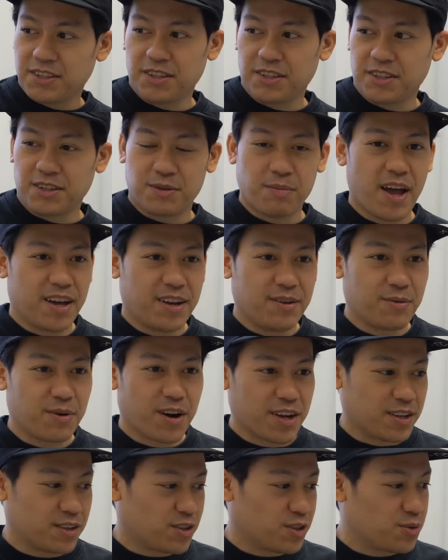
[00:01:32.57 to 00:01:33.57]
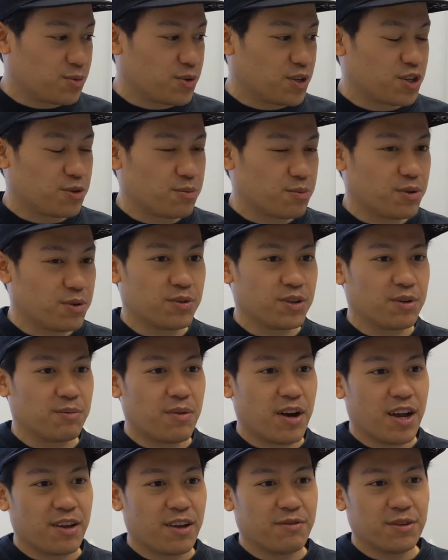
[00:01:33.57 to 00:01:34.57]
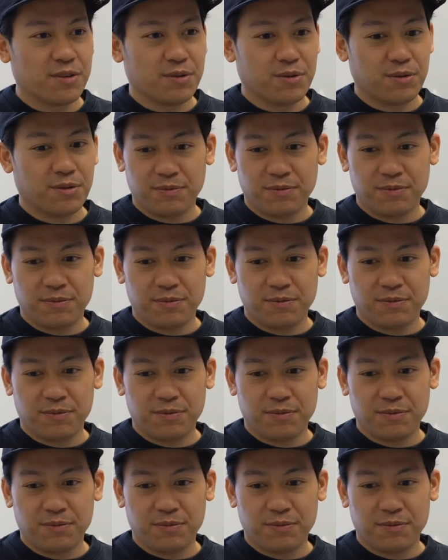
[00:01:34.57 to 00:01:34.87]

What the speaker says: pad where I could switch between my view,